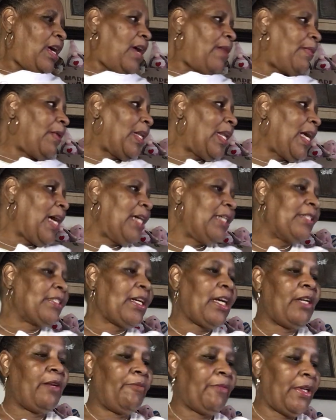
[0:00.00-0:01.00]
And the last
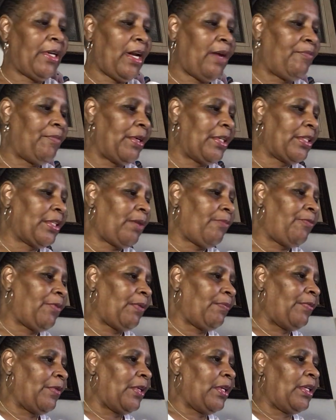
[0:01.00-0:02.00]
item that I picked up
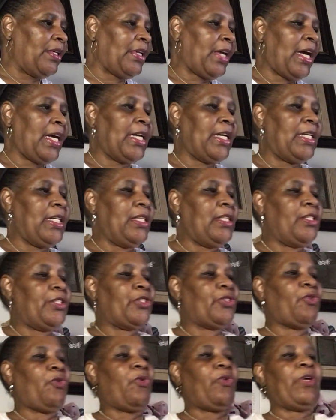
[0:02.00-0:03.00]
from the Nike
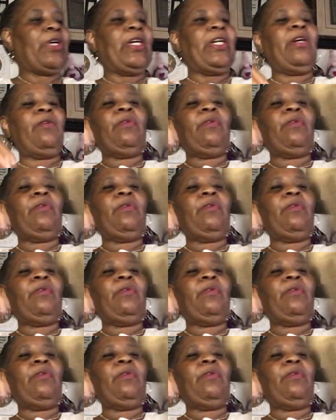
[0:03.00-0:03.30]
store, and